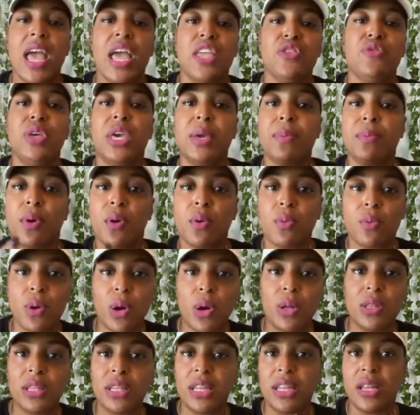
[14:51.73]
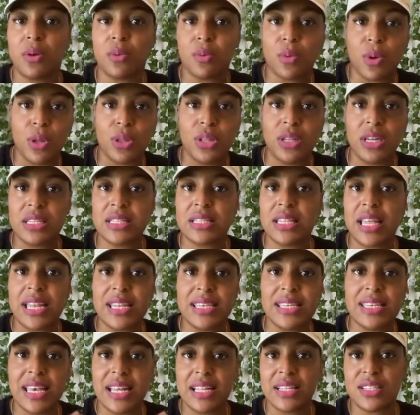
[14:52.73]
and you keep on rolling into
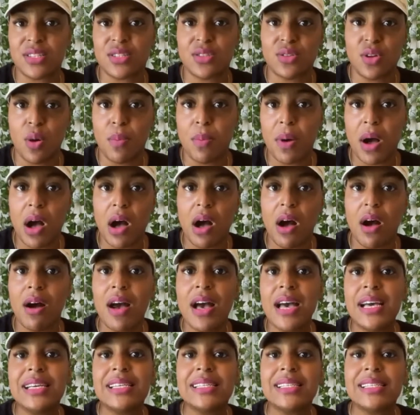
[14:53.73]
that debt snowball.